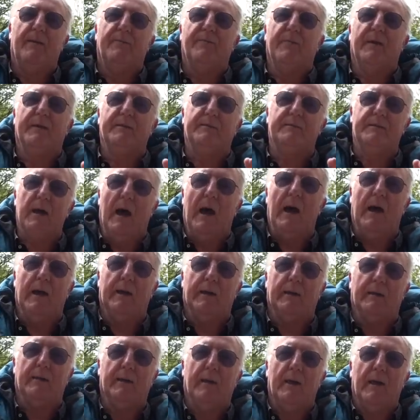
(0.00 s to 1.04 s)
they
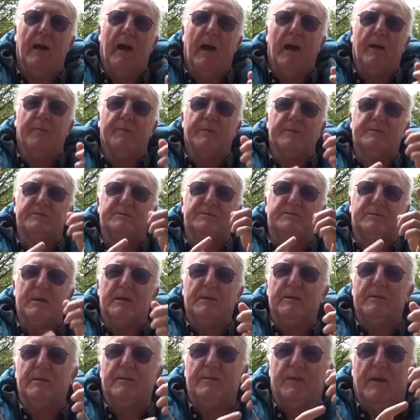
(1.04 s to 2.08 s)
died, and they're
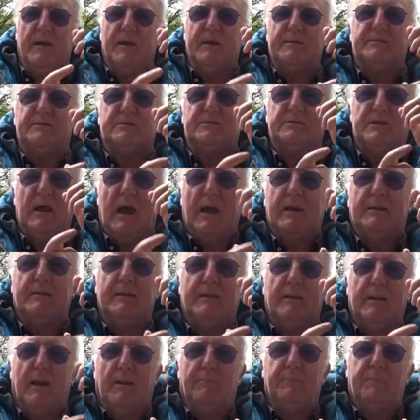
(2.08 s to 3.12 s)
still there
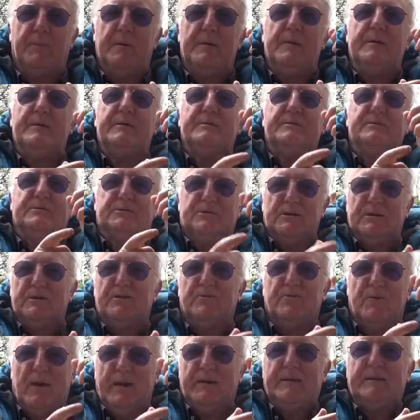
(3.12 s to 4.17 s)
standing up.
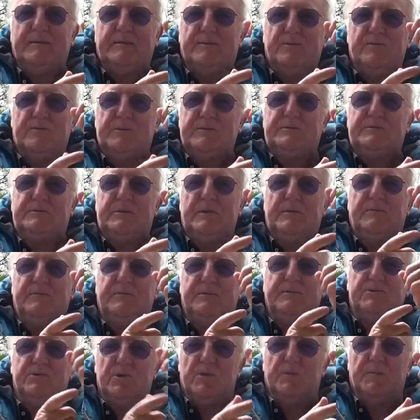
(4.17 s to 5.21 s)
Still ready to receive
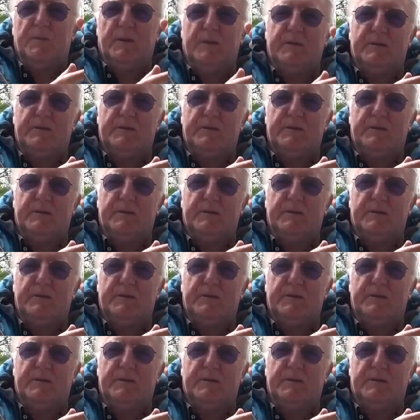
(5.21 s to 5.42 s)
the German